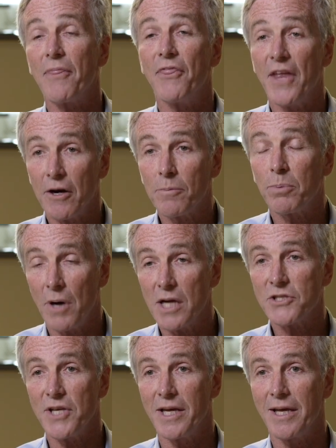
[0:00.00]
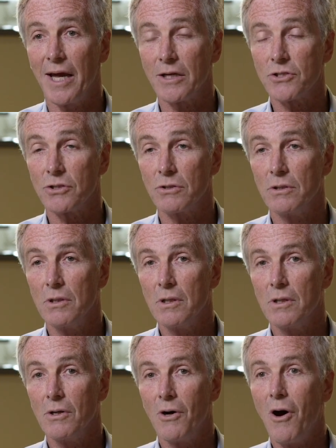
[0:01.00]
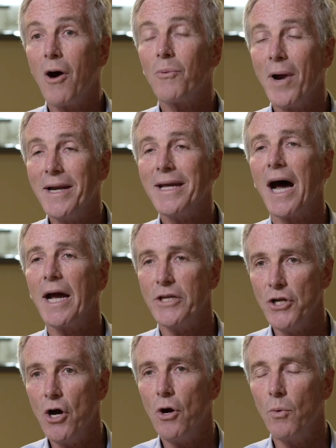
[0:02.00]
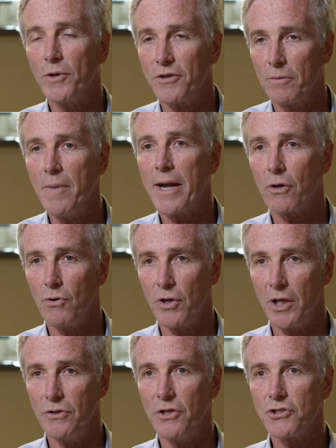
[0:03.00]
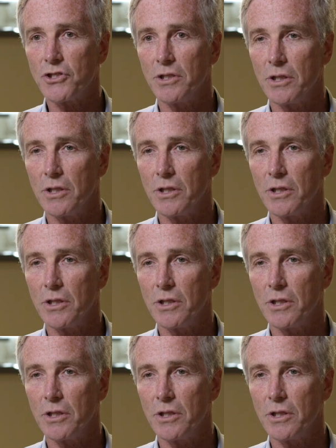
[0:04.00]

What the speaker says: their prostate cancer, already I know what their medical condition